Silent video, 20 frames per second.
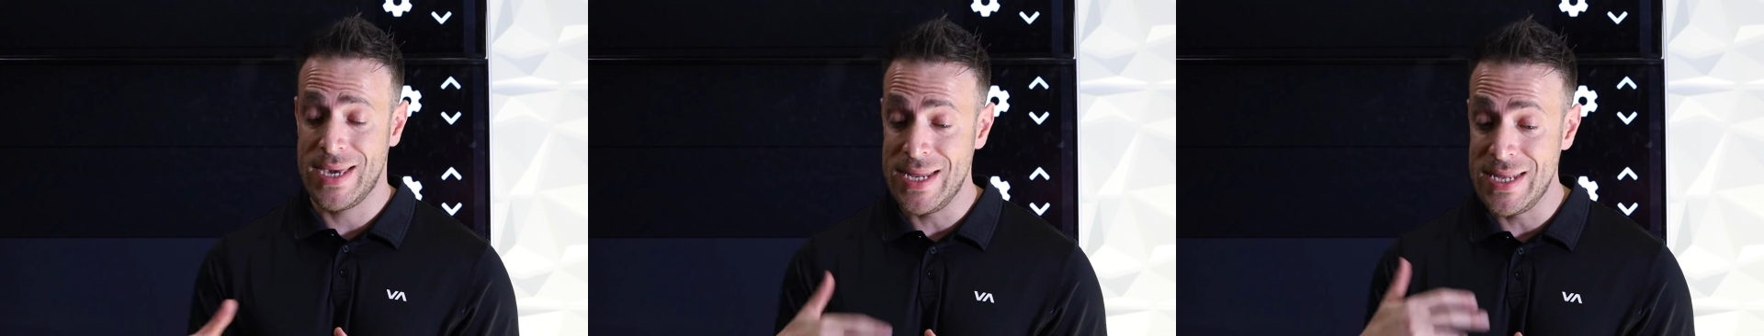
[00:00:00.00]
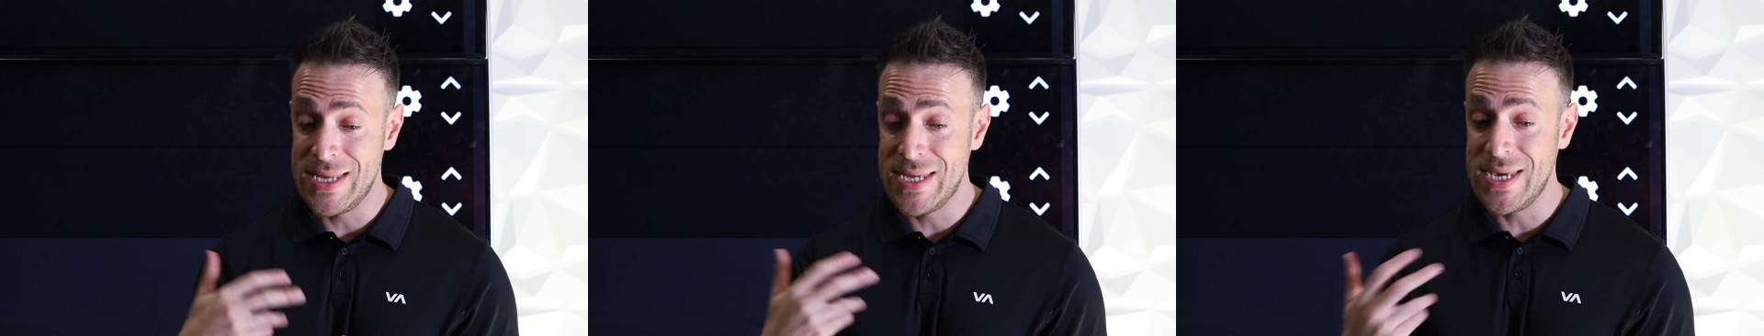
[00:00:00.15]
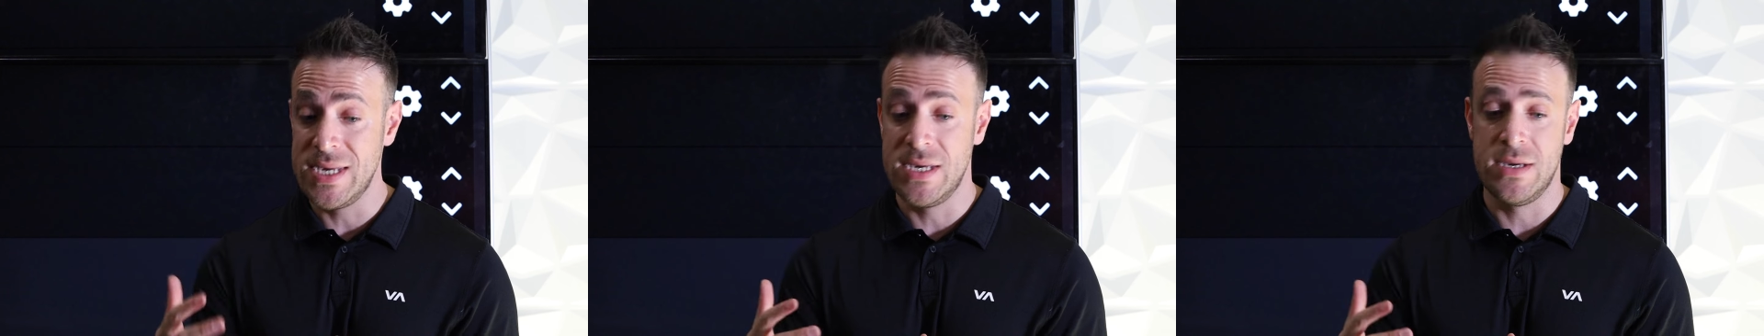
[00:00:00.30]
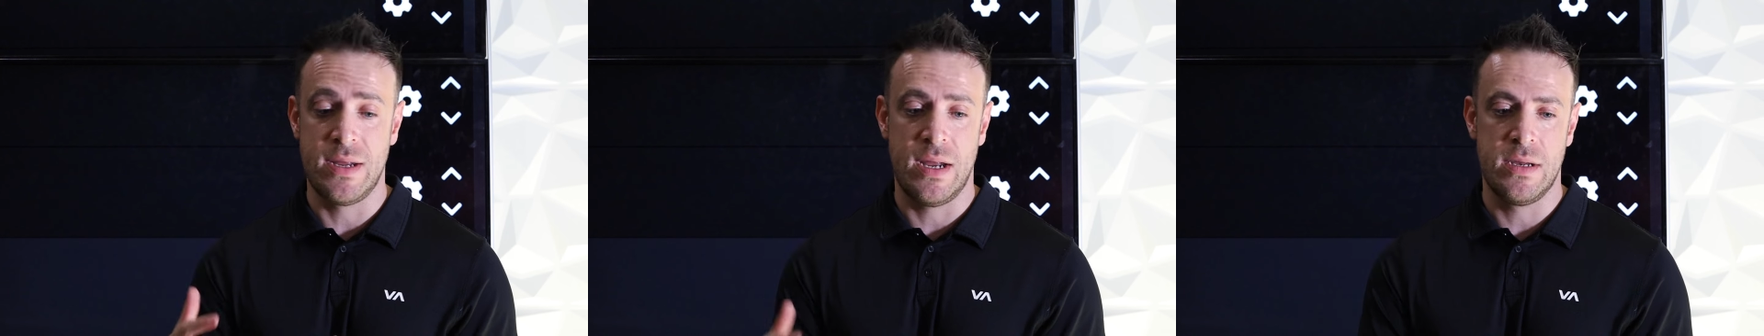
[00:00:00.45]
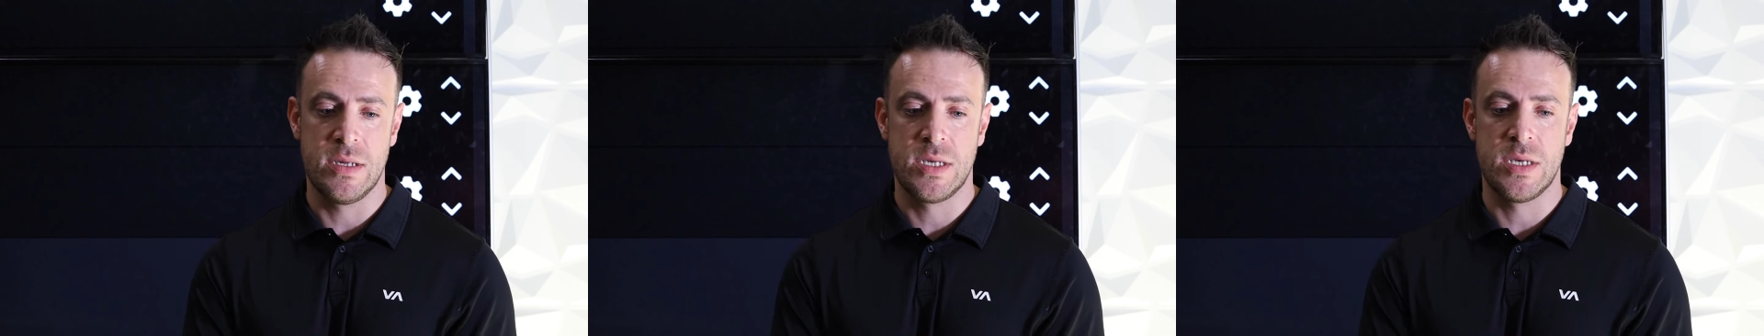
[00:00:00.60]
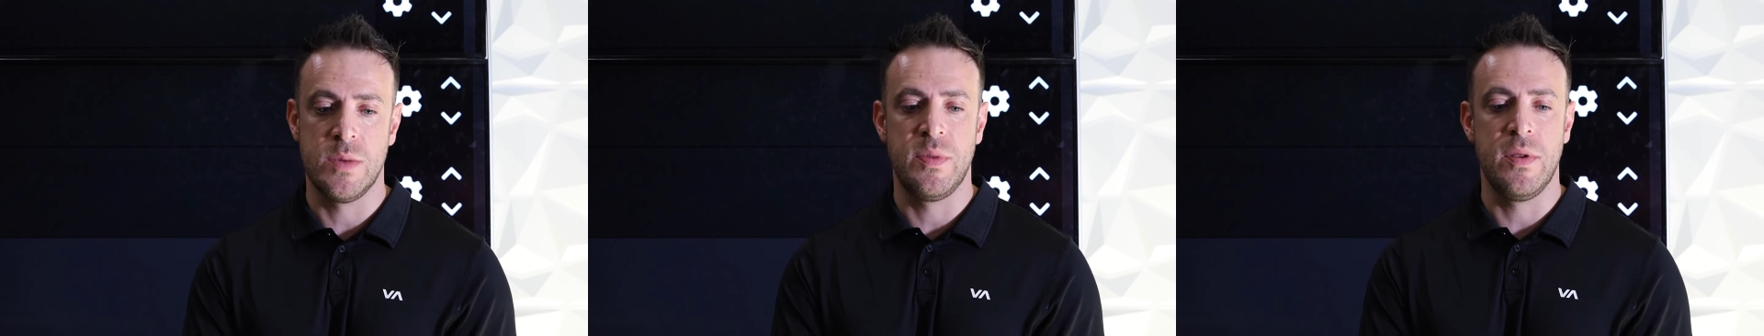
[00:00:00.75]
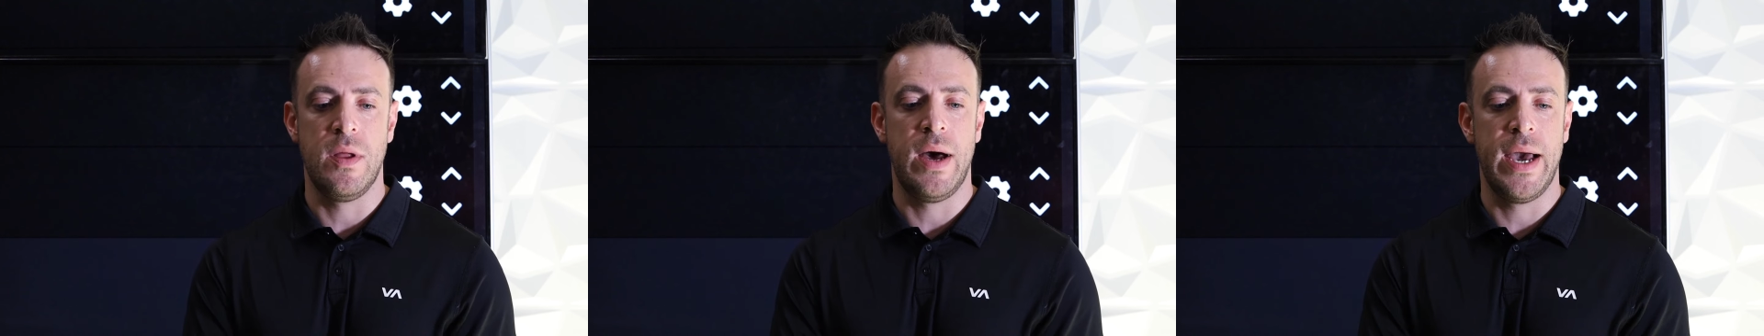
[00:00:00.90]
continued
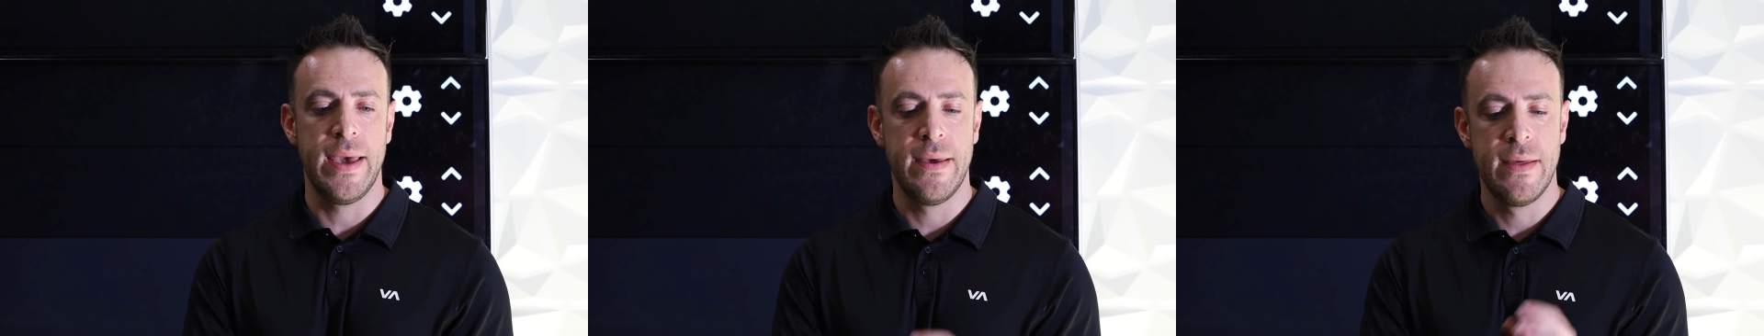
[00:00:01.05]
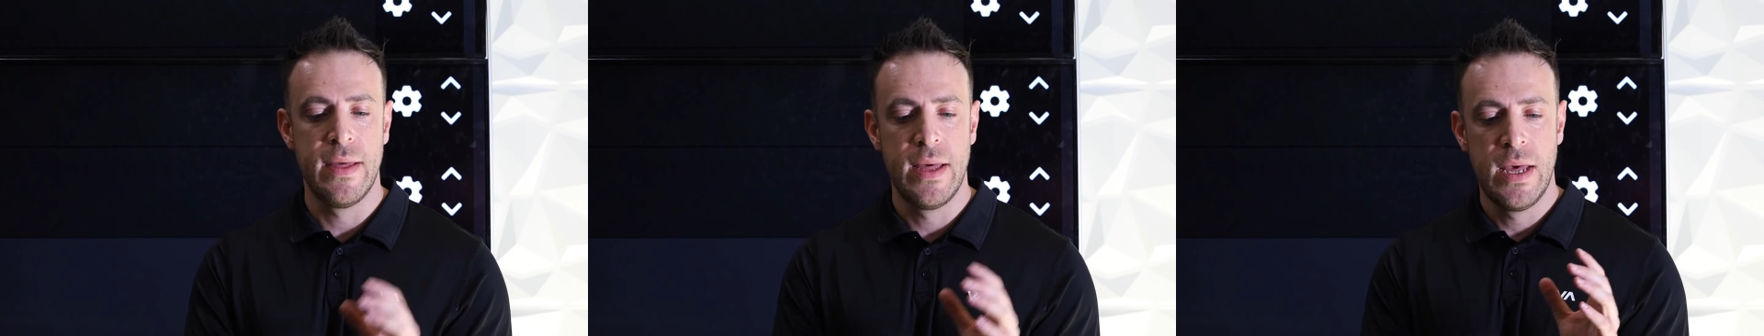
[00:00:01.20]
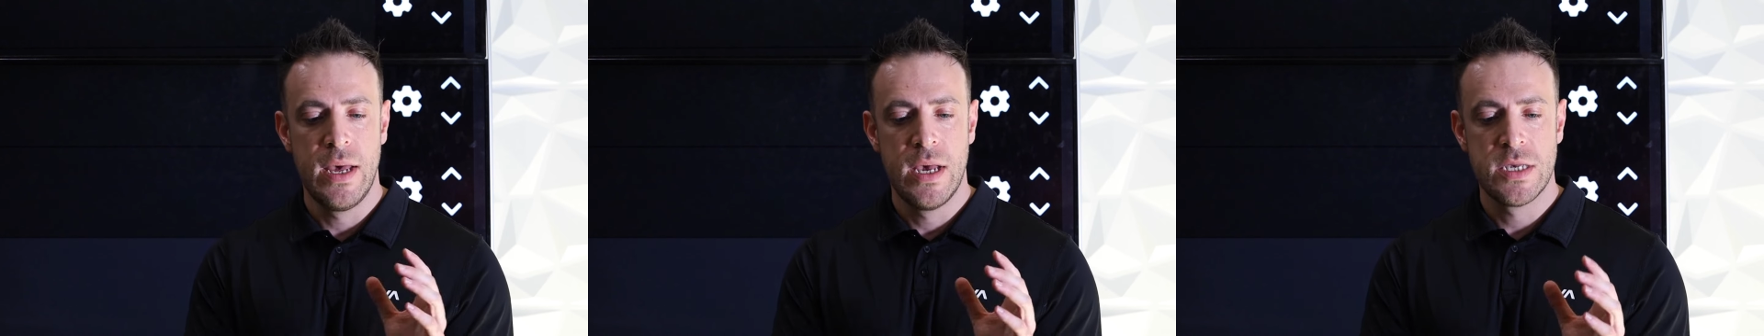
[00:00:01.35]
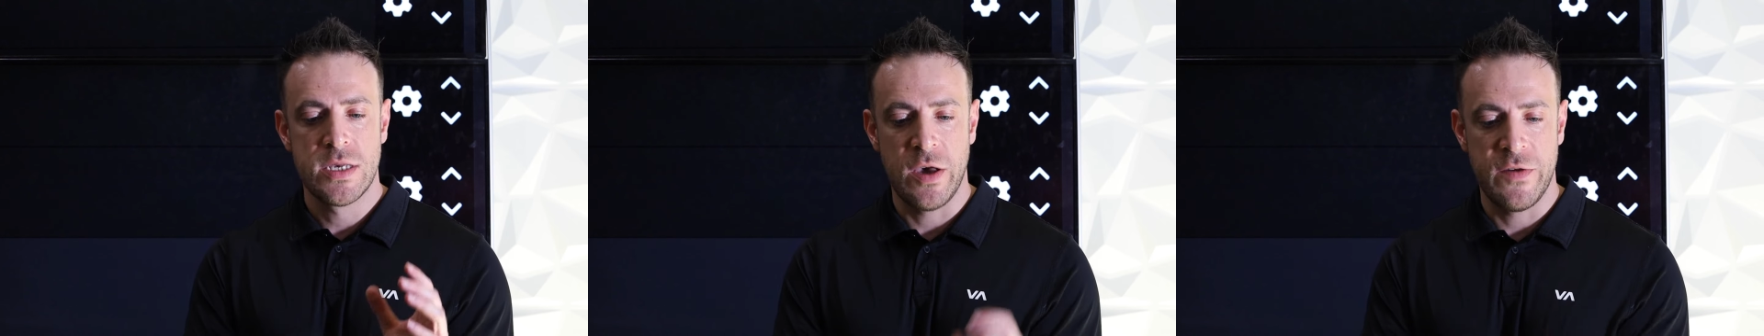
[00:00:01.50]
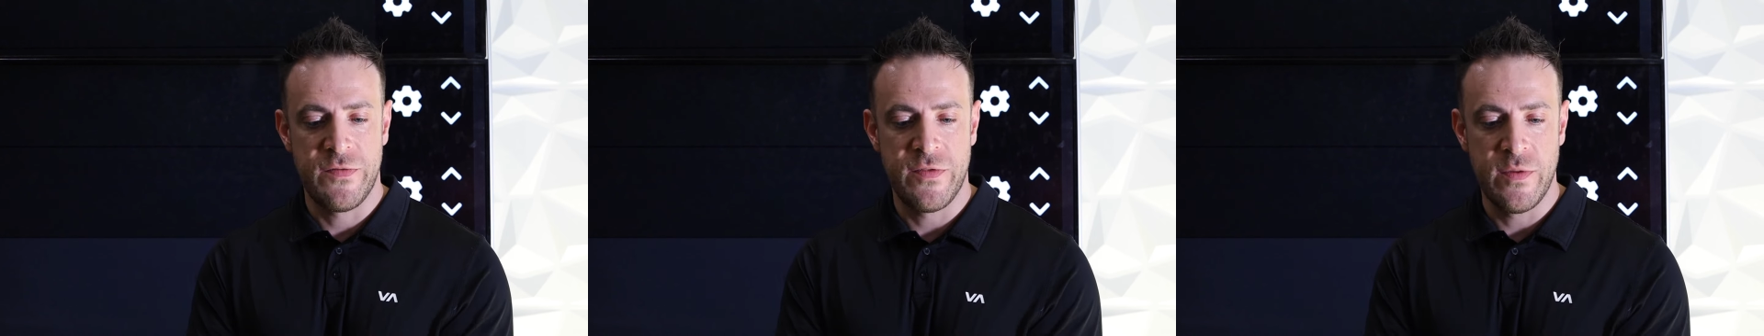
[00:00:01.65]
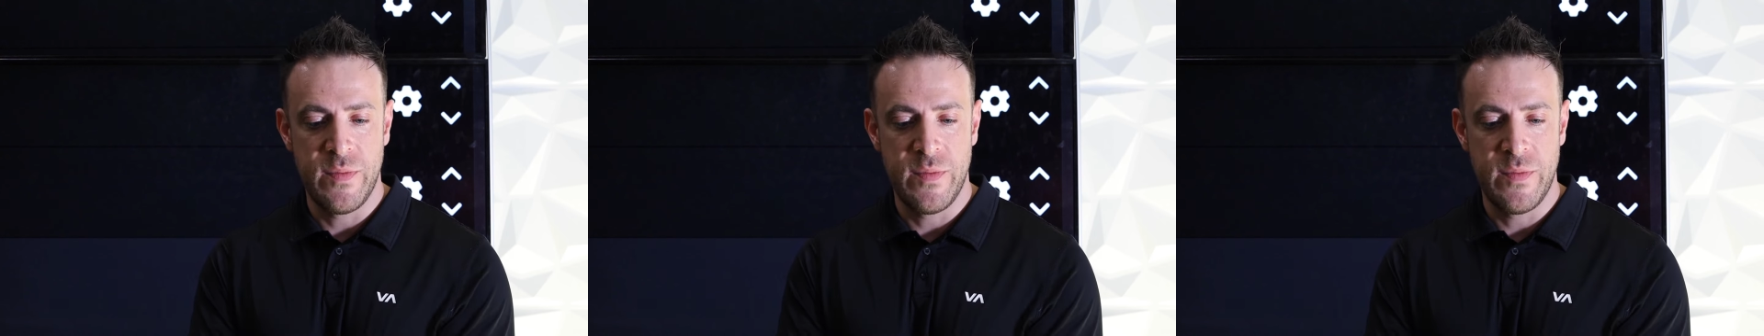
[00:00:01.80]
undersupply. So